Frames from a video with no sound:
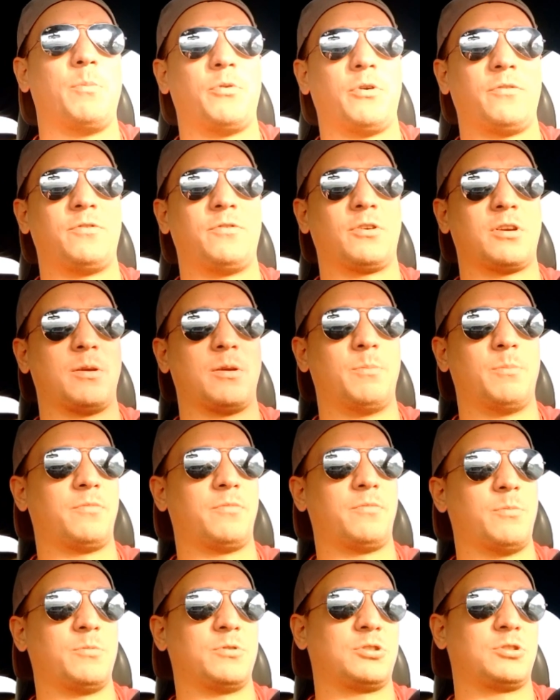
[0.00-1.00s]
or if you come
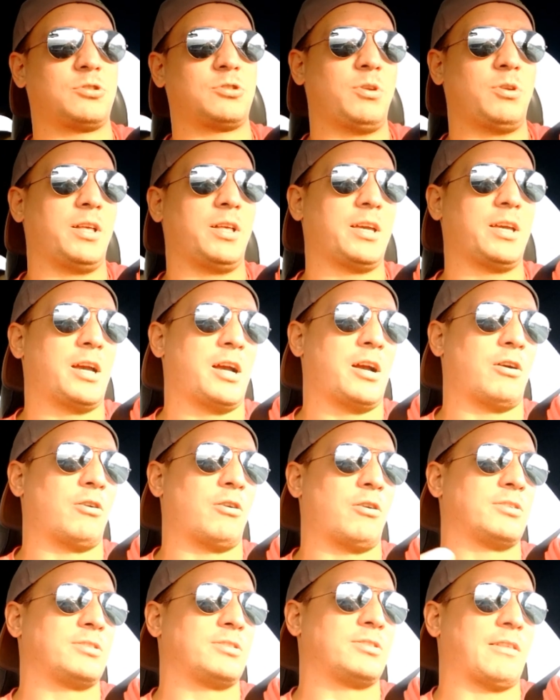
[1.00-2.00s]
from Australia
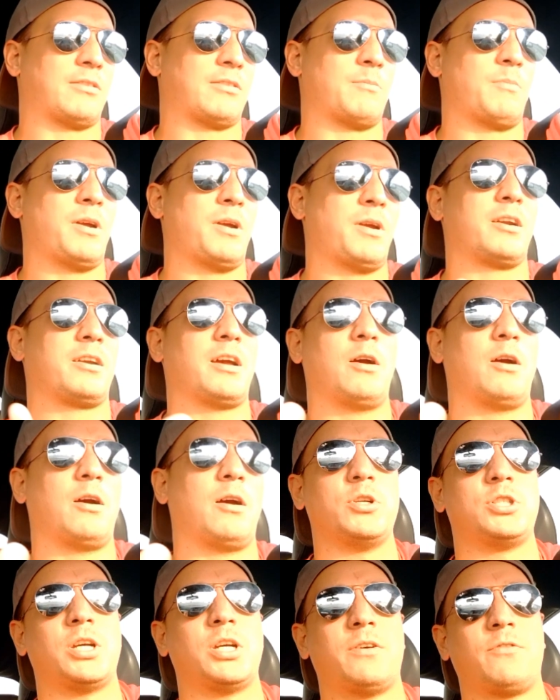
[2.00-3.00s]
or South America,
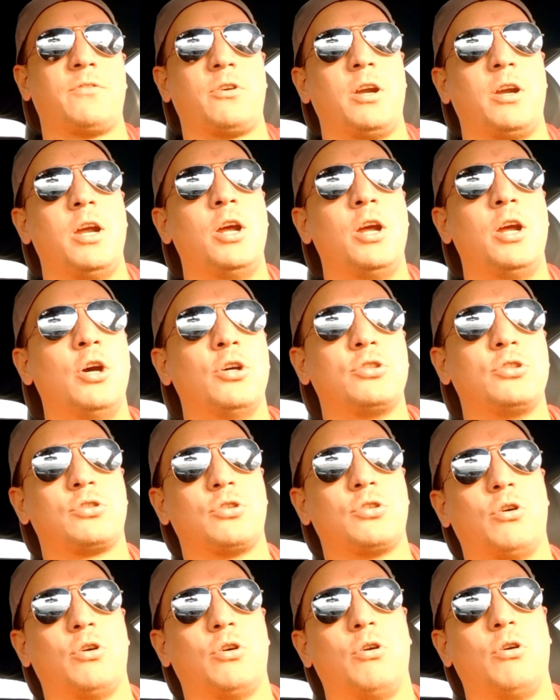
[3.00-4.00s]
whichever.
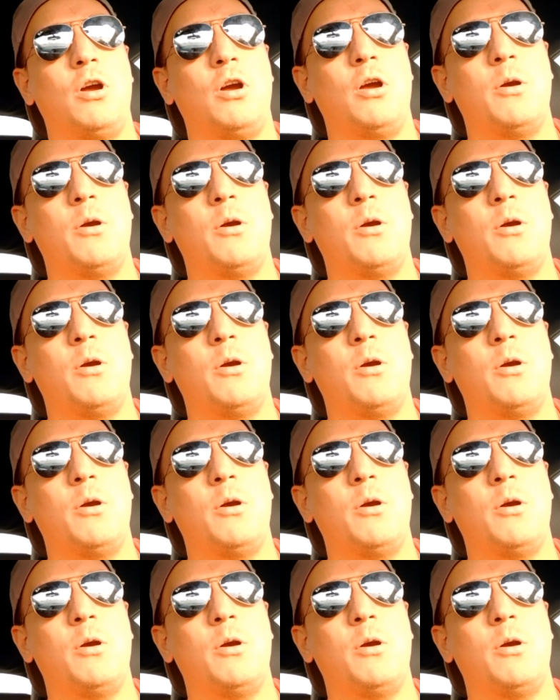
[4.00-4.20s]
So